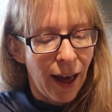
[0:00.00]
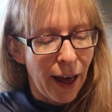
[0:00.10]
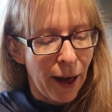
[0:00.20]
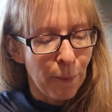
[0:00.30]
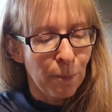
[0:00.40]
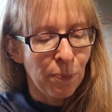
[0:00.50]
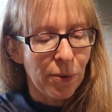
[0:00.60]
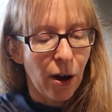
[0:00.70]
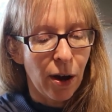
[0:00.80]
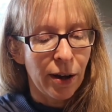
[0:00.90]

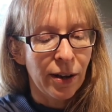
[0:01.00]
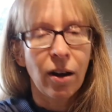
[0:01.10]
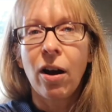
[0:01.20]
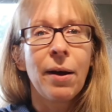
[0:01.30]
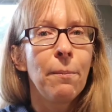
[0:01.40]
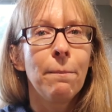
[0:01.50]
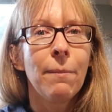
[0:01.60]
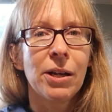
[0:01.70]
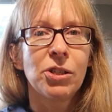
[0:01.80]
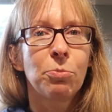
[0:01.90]
I
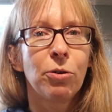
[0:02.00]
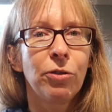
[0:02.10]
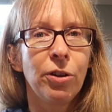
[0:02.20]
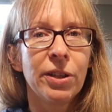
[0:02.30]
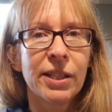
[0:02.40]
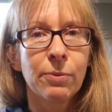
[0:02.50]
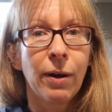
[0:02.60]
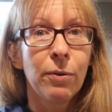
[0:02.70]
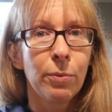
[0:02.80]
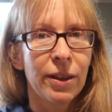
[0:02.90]
much prefer this
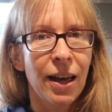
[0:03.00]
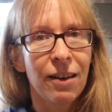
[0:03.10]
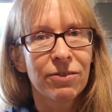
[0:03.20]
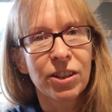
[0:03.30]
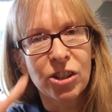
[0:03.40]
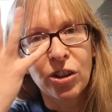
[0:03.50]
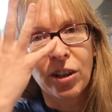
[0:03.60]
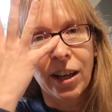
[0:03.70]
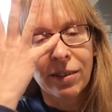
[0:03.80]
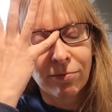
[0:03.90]
one with half the
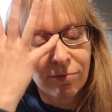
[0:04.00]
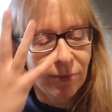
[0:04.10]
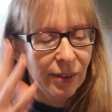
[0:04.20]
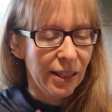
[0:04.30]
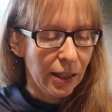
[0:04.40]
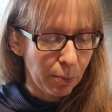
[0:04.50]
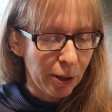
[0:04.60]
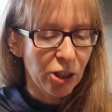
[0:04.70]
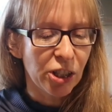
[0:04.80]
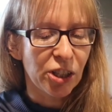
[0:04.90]
sugar, a little
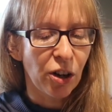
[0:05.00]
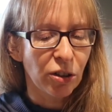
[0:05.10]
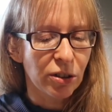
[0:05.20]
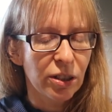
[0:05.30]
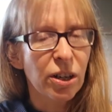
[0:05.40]
pinch of salt.